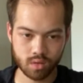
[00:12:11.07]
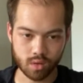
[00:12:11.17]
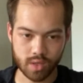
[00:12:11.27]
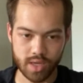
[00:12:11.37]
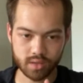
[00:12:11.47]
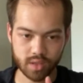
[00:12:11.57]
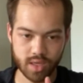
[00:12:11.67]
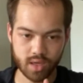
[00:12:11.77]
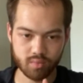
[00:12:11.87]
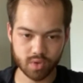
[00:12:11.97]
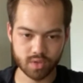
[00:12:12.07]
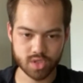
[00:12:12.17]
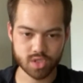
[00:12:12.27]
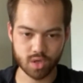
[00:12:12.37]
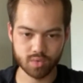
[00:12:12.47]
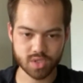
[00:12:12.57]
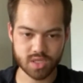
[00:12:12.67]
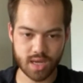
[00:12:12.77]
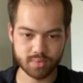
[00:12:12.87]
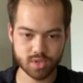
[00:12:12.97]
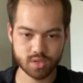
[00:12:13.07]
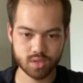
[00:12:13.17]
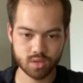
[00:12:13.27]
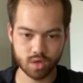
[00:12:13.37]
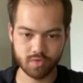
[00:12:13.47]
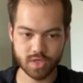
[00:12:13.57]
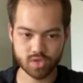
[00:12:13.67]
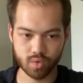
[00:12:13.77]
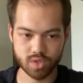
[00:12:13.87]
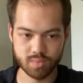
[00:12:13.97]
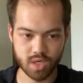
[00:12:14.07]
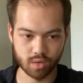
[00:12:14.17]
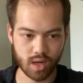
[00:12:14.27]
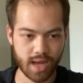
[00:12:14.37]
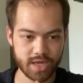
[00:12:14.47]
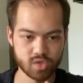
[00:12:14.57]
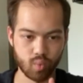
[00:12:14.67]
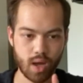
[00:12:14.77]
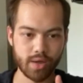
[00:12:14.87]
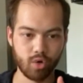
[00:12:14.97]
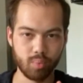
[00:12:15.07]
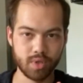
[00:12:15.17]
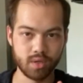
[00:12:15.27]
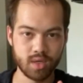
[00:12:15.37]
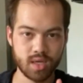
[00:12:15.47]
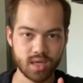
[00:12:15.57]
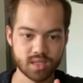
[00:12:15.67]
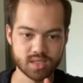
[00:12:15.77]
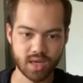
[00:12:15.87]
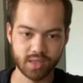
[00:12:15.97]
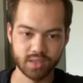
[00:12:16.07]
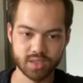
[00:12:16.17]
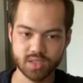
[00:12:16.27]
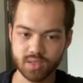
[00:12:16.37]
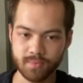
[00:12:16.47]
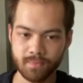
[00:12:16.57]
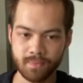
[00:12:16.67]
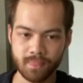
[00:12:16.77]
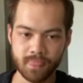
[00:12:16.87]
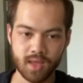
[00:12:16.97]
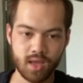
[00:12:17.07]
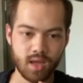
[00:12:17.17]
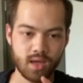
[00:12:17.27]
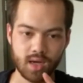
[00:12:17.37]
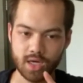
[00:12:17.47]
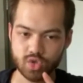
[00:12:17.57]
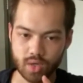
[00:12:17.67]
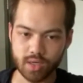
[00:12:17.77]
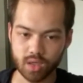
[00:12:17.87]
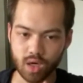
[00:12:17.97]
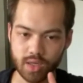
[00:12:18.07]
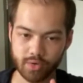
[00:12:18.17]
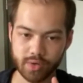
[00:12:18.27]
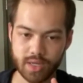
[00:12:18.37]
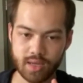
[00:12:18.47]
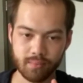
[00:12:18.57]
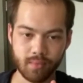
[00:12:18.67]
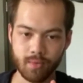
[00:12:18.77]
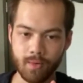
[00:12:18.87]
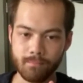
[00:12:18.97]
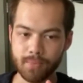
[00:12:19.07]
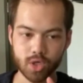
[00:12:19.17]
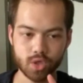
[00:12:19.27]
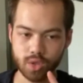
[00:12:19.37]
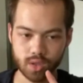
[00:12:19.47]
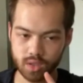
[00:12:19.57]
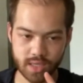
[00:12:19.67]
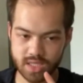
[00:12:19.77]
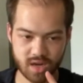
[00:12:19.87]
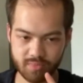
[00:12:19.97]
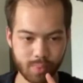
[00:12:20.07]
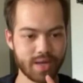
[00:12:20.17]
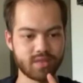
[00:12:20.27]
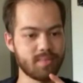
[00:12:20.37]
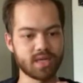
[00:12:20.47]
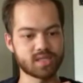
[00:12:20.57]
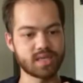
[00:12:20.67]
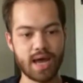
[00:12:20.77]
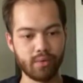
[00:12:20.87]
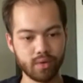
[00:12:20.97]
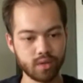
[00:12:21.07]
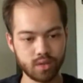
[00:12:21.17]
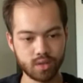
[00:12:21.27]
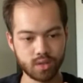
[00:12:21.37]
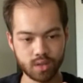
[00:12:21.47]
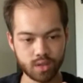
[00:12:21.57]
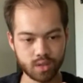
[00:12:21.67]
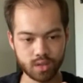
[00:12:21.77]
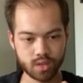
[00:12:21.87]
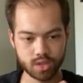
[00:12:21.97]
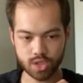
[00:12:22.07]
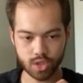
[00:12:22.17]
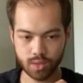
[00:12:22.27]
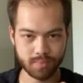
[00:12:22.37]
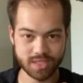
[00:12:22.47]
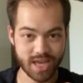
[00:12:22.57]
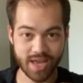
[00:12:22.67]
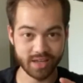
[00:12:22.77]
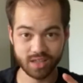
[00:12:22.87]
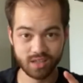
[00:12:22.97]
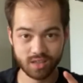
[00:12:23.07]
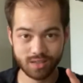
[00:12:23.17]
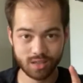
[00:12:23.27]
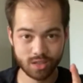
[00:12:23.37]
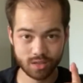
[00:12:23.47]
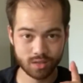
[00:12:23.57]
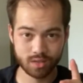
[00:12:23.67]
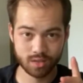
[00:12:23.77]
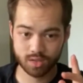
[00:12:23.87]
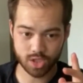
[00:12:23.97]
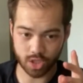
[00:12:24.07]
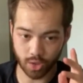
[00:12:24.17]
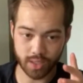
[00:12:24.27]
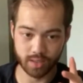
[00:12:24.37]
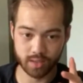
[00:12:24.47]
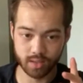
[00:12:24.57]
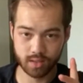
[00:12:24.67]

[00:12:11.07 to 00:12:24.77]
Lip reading: Her head lay on one of the stone steps, her face towards me, her eyes wide open and sightless. I tried to call out her name, but couldn't collect enough breath to make a sound. She couldn't be dead. She couldn't.